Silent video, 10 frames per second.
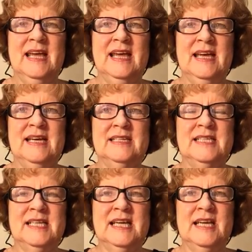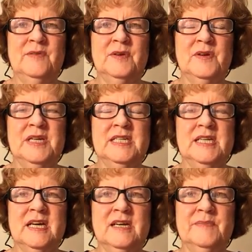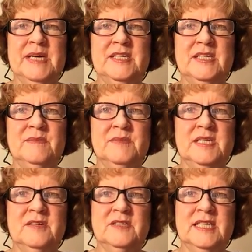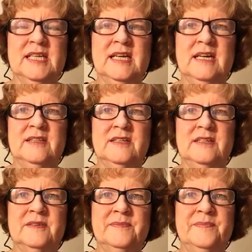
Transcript: and today we're going to talk about gemstones and color.